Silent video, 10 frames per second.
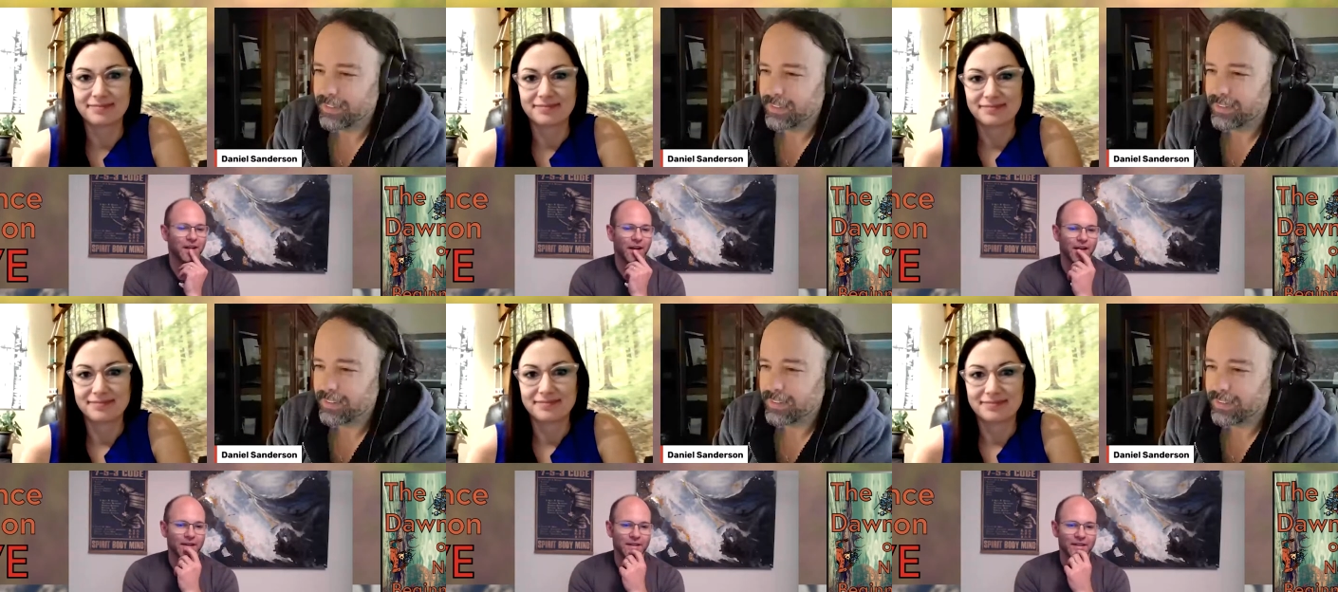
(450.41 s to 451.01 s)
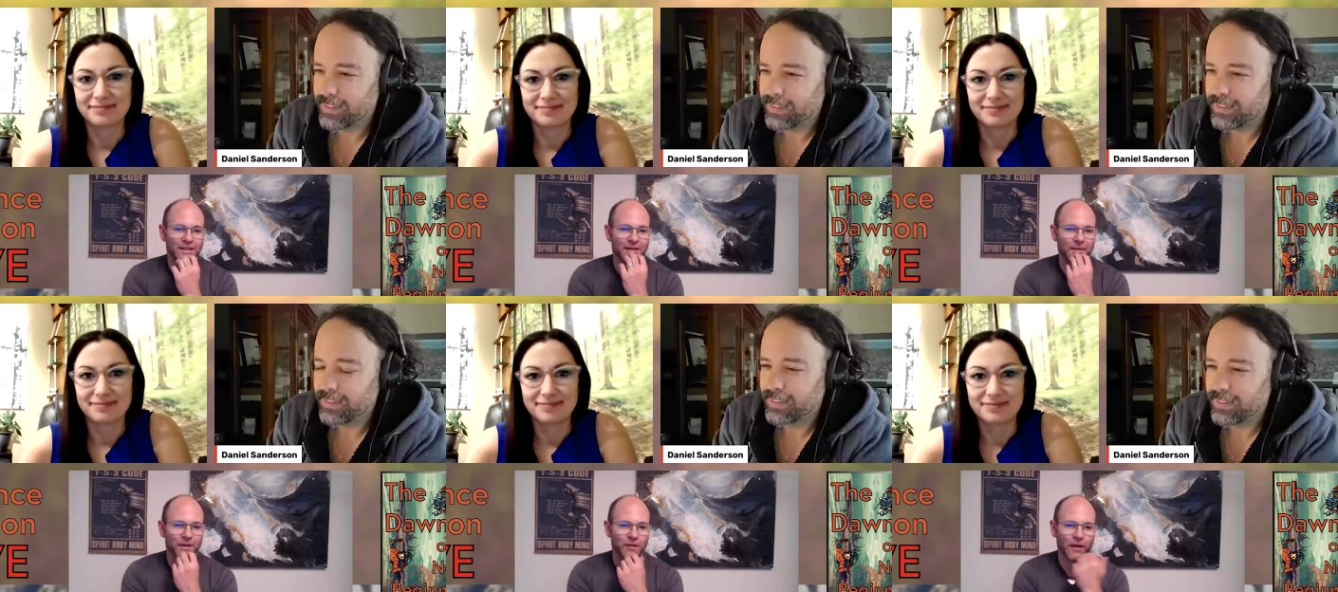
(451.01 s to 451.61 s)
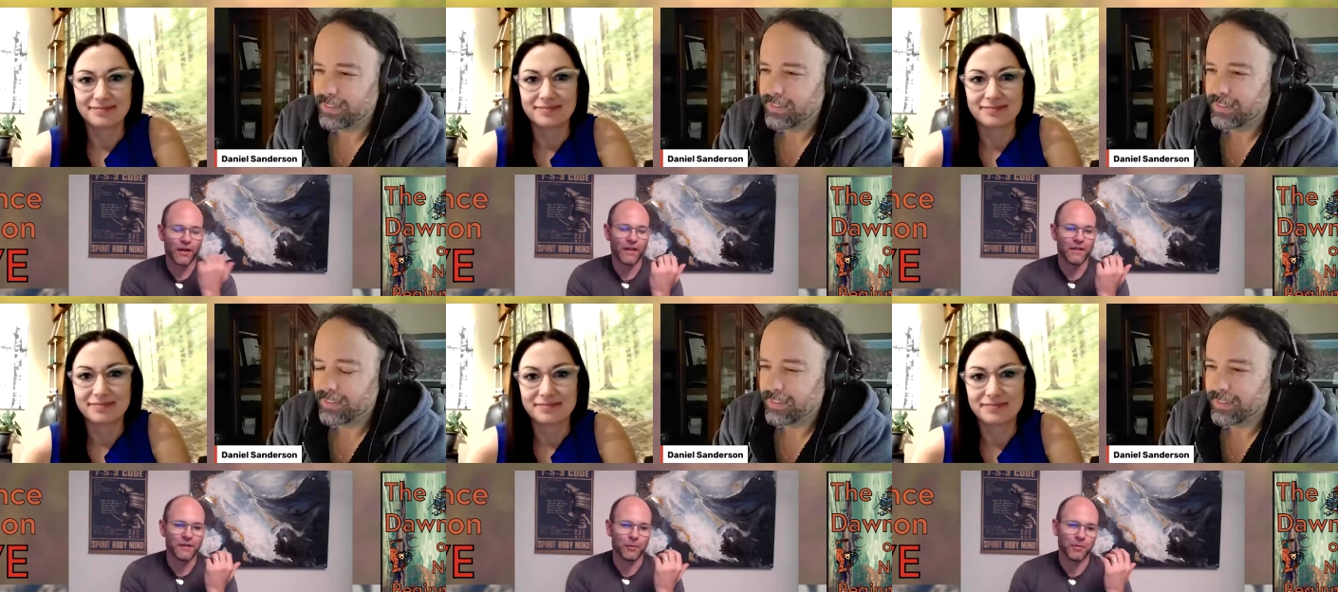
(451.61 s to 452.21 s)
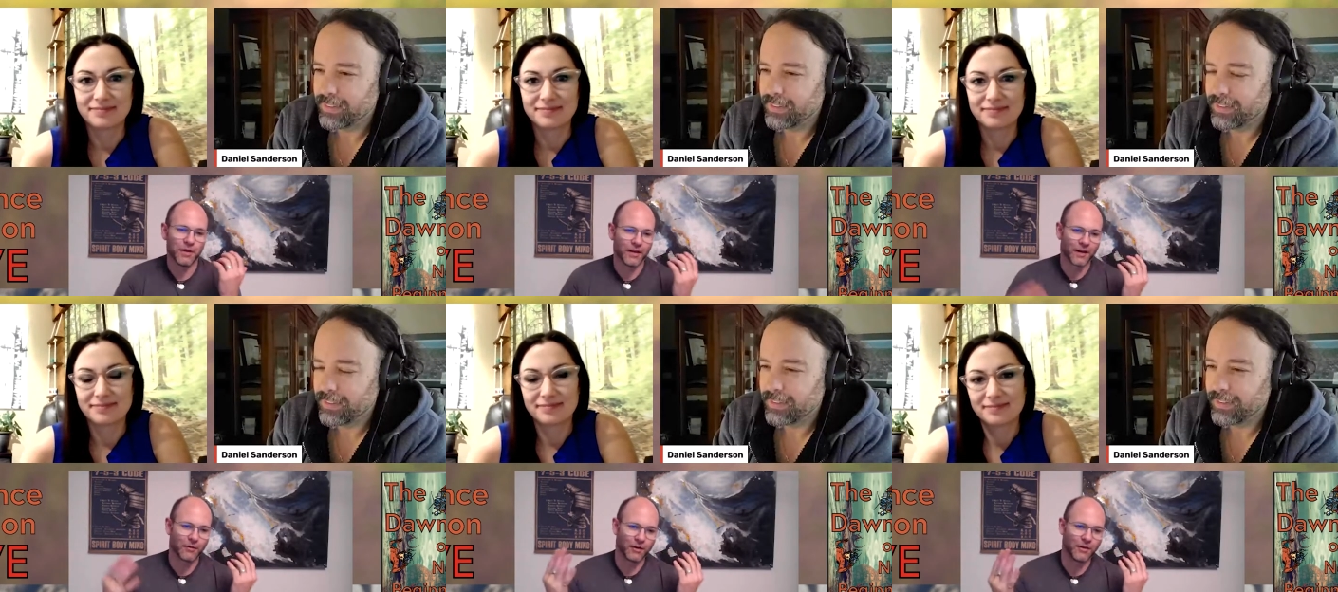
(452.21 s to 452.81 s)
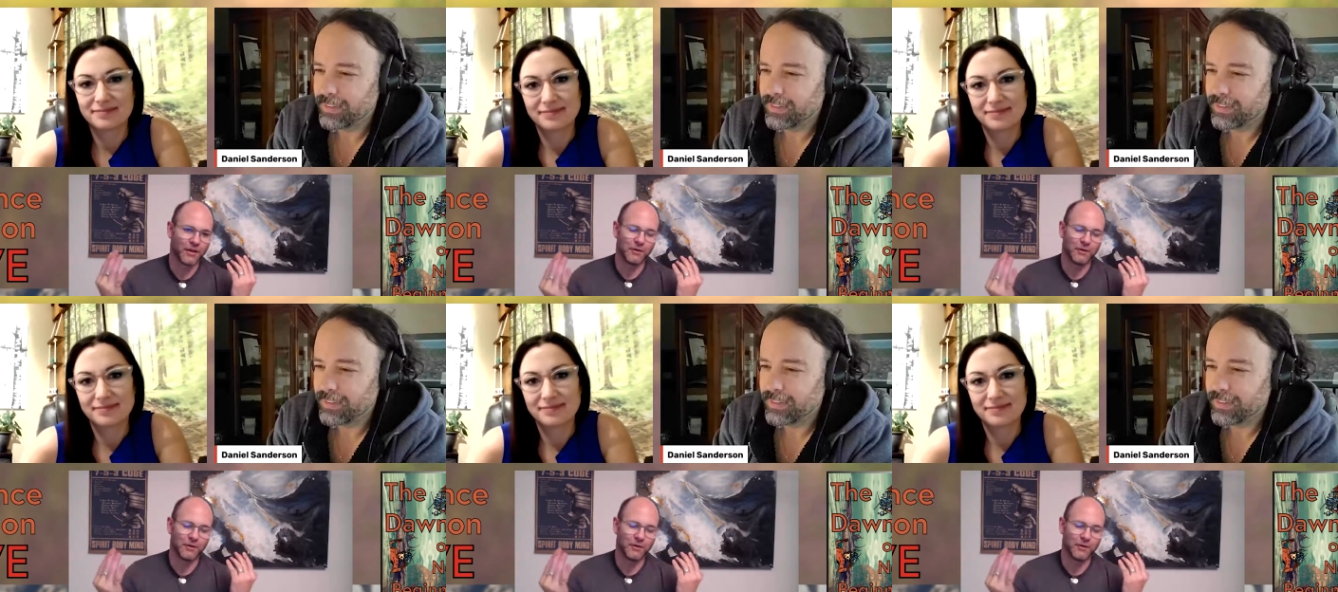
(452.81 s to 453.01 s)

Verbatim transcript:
Speaker 1: And um, so I thought this would be like a really